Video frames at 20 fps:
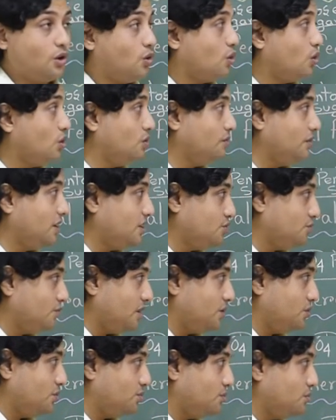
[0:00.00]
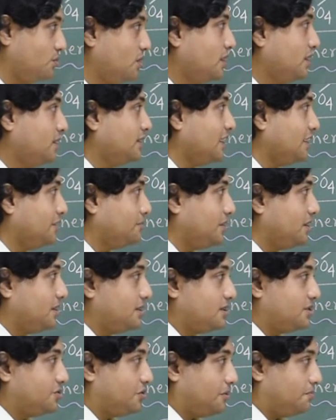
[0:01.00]
Always we know that
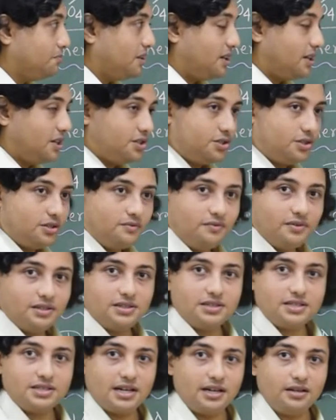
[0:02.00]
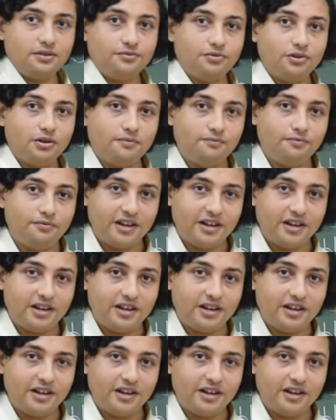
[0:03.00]
means replication will start from